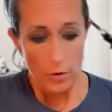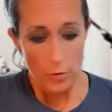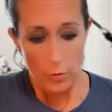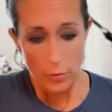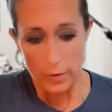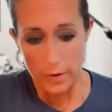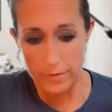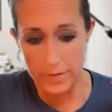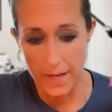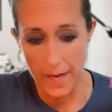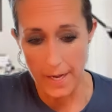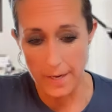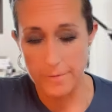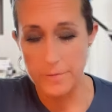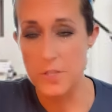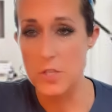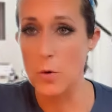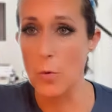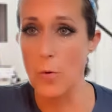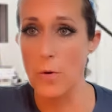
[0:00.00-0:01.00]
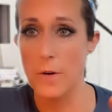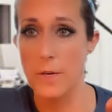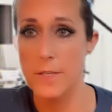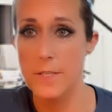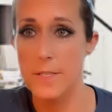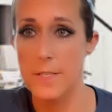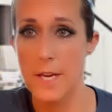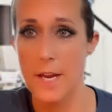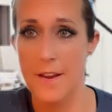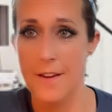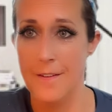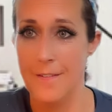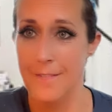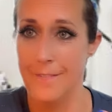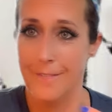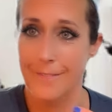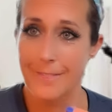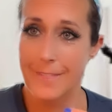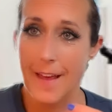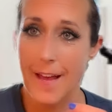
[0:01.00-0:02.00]
We have the Eight of Swords.
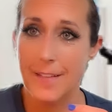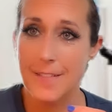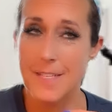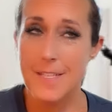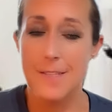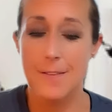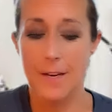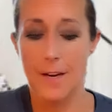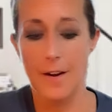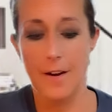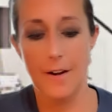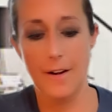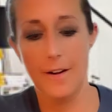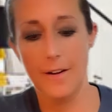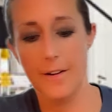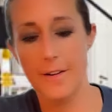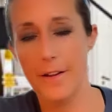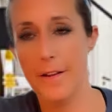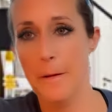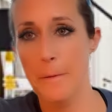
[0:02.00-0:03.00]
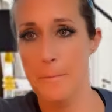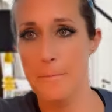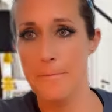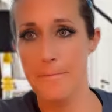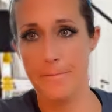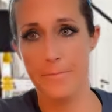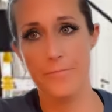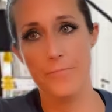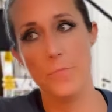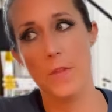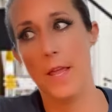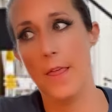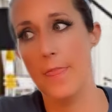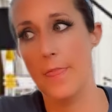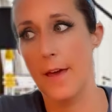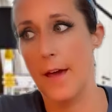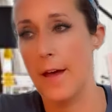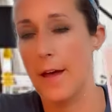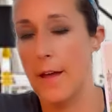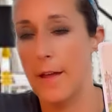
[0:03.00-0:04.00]
That's the card
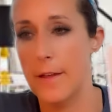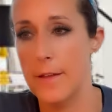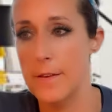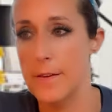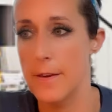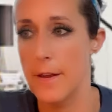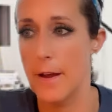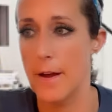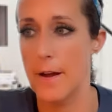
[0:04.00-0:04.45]
that